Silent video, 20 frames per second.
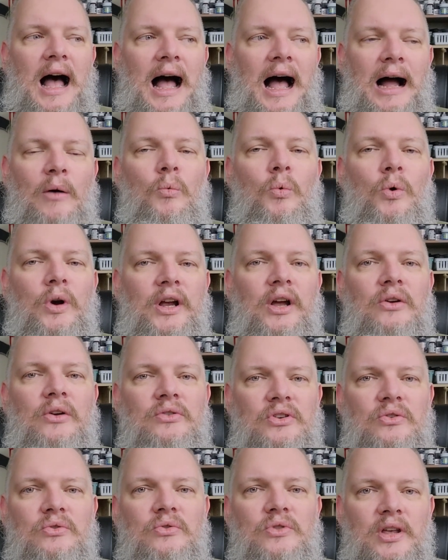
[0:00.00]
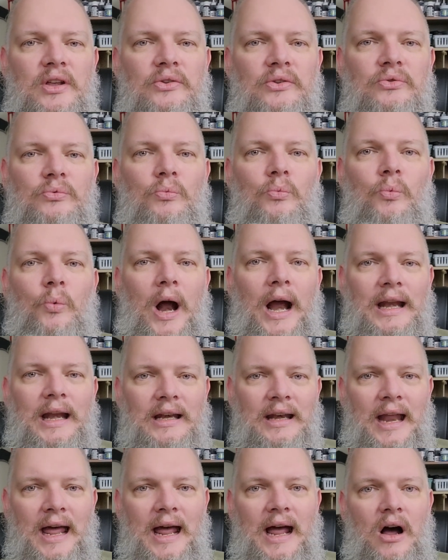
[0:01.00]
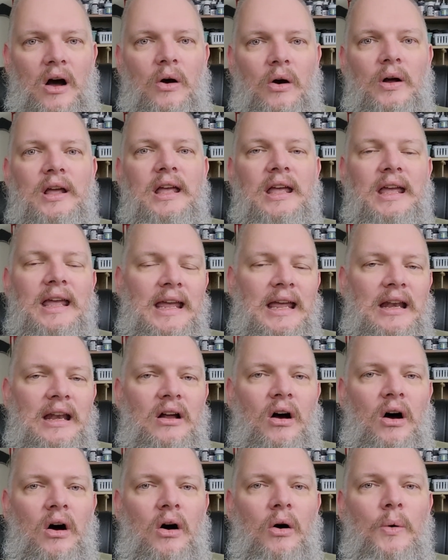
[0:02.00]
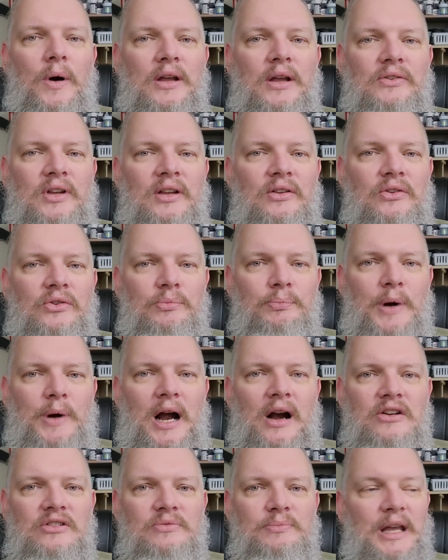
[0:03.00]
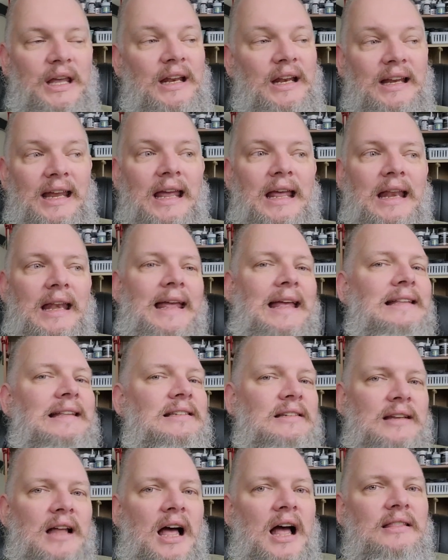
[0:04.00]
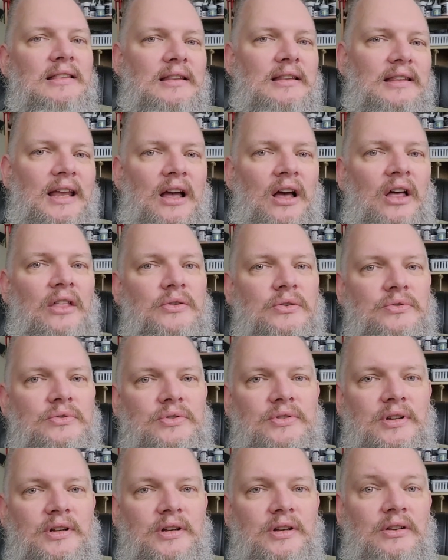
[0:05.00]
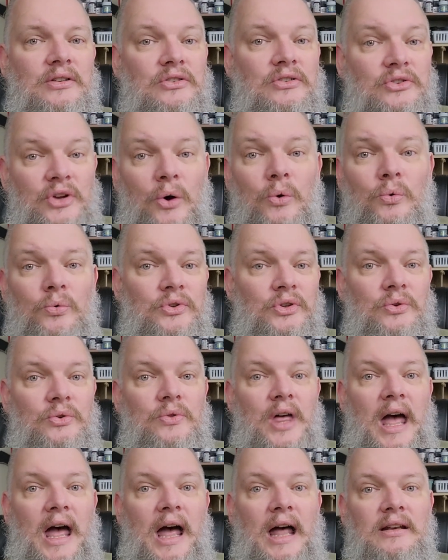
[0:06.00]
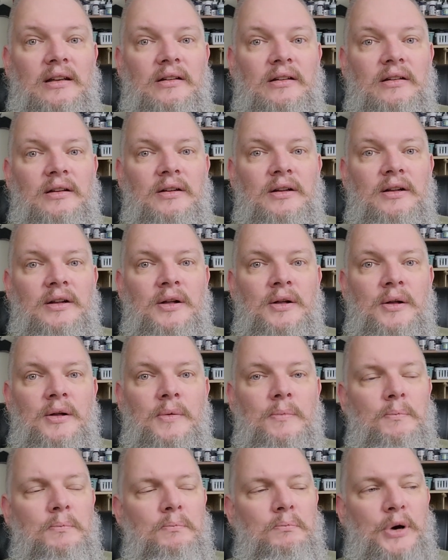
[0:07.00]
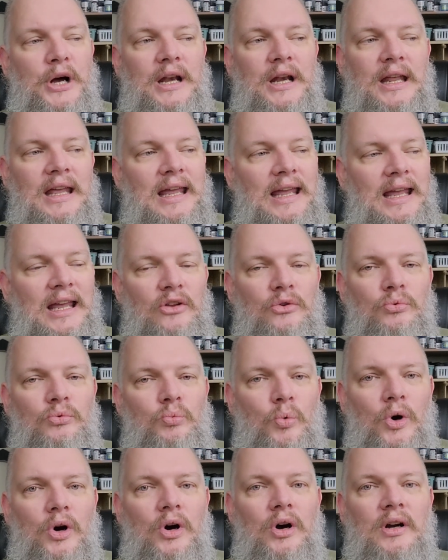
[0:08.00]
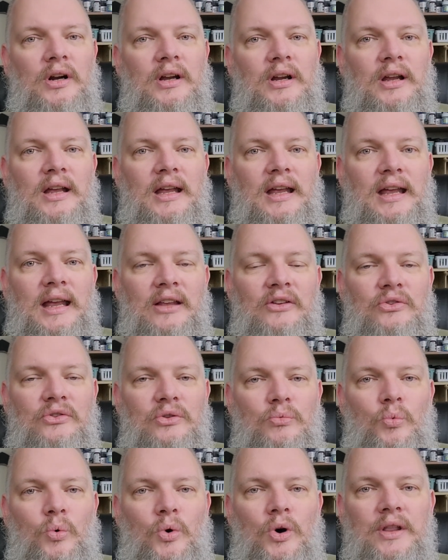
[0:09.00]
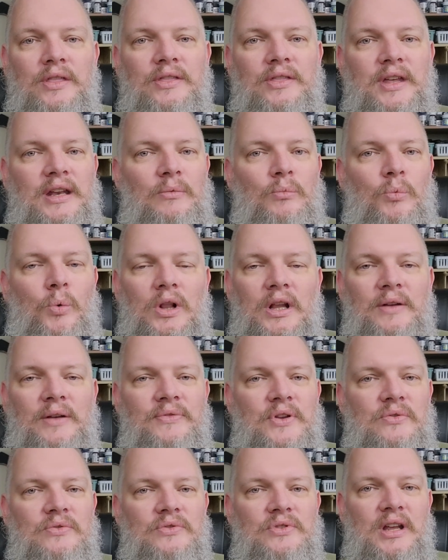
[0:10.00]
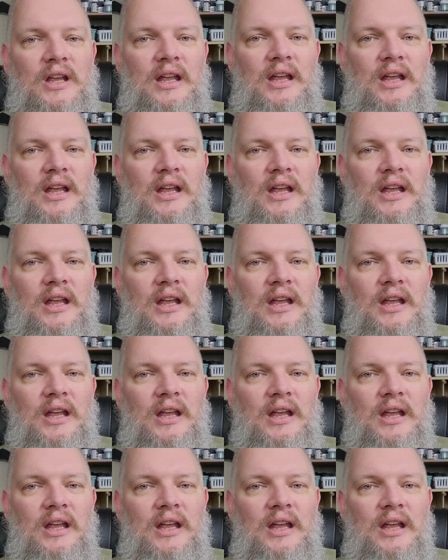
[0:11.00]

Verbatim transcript: I want to go do this right now. It always inspires me. And again, it's not that the others don't do that, but his work is the one that will, if there's,